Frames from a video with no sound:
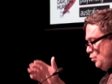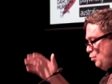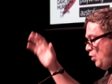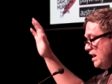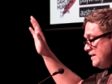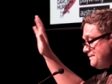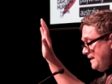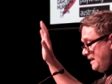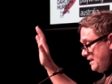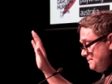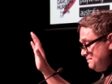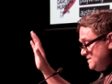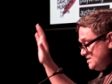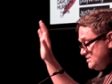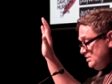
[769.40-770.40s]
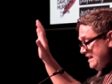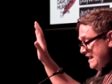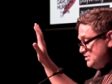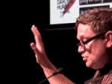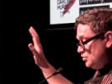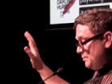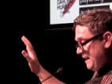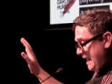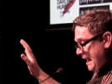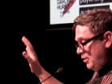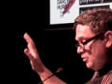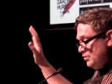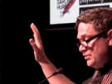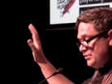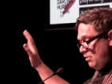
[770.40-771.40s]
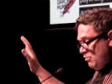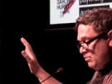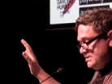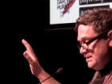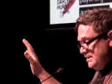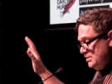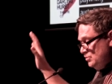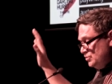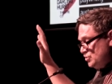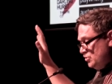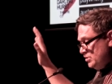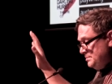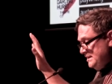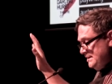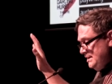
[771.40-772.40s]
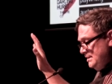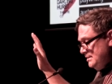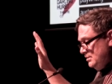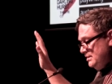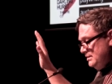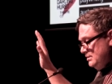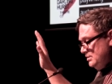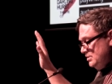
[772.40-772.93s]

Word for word: Whitefella still has all the power, authority, and autonomy, uh,